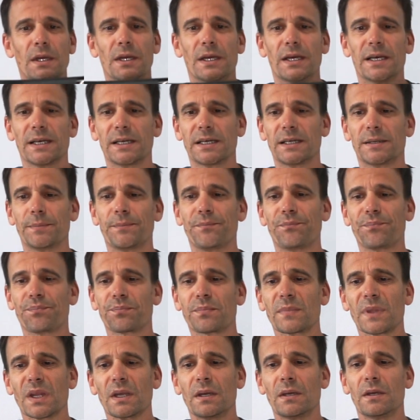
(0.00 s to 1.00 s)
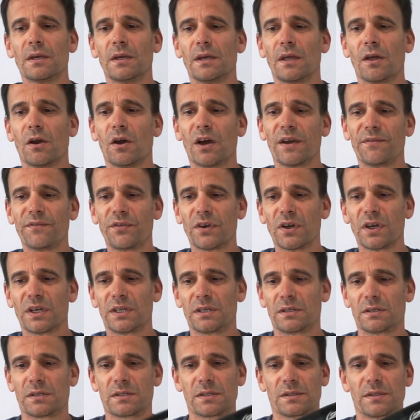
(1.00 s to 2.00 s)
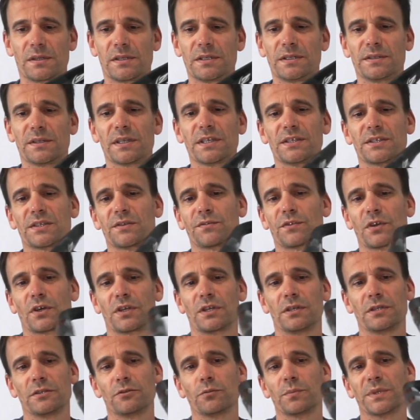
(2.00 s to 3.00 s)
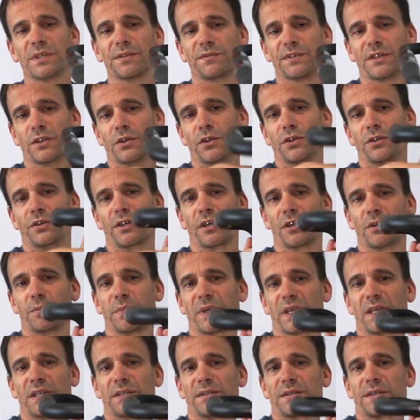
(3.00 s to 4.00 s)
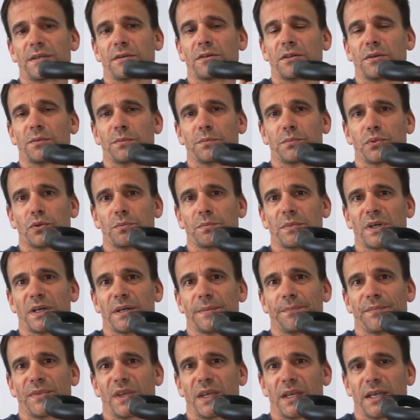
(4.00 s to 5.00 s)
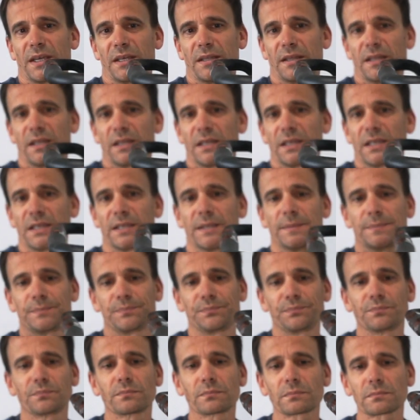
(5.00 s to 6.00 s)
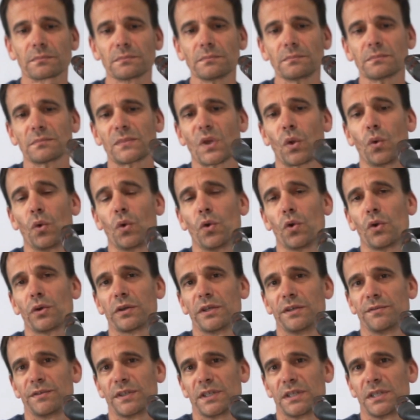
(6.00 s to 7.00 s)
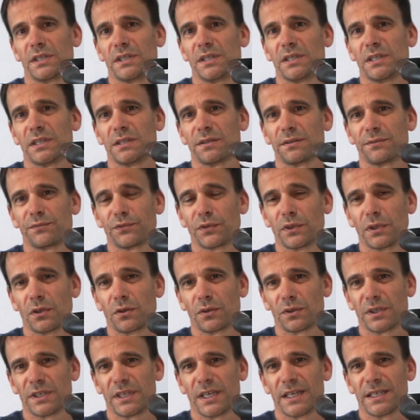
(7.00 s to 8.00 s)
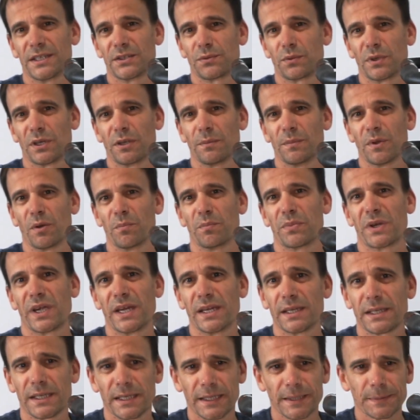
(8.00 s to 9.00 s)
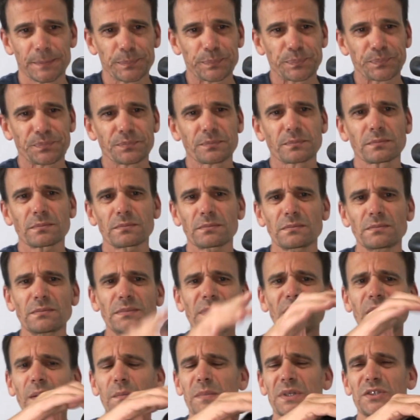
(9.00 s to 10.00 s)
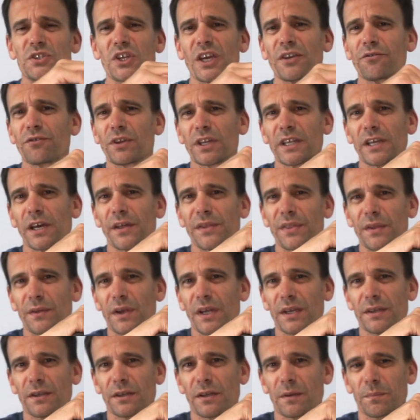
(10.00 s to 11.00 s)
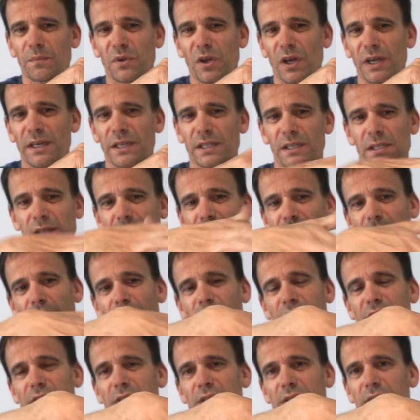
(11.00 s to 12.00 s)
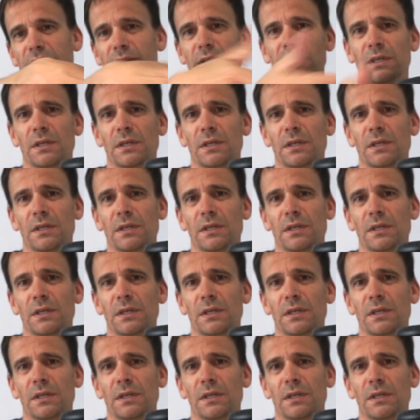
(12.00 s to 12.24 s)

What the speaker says: I find these have got a little bit of an ergo bend, so I'll put my hand there, or even here for longer days when I'm not braking. But generally I find that I'm riding here or here.